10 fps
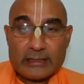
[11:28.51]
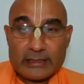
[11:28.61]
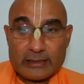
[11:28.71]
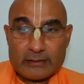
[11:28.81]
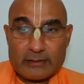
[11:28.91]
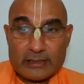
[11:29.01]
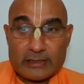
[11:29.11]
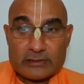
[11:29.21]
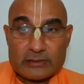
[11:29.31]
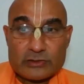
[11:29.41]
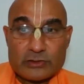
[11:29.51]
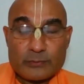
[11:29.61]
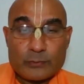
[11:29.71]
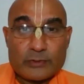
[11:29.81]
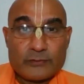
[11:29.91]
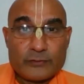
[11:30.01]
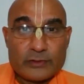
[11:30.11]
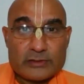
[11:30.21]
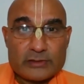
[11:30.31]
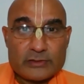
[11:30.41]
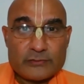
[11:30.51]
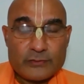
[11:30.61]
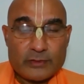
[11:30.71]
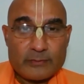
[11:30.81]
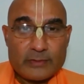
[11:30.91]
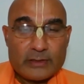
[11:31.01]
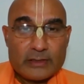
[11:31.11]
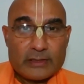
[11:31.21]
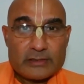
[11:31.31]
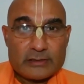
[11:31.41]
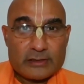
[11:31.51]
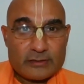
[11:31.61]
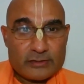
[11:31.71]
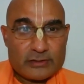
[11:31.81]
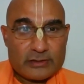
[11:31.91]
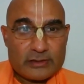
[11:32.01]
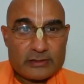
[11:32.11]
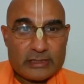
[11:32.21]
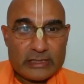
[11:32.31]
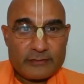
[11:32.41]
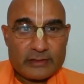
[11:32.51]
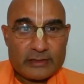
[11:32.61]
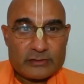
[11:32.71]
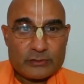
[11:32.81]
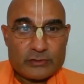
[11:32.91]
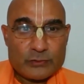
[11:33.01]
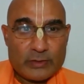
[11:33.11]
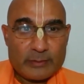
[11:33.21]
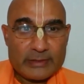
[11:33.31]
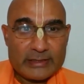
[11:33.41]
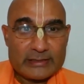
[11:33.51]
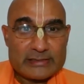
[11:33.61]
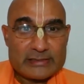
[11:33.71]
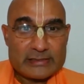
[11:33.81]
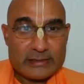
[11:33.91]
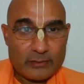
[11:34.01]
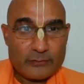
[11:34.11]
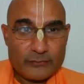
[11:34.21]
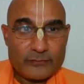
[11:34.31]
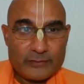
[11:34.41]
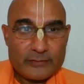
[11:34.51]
in relationship with verses from Srila Krishnadas Kaviraj Goswami itself,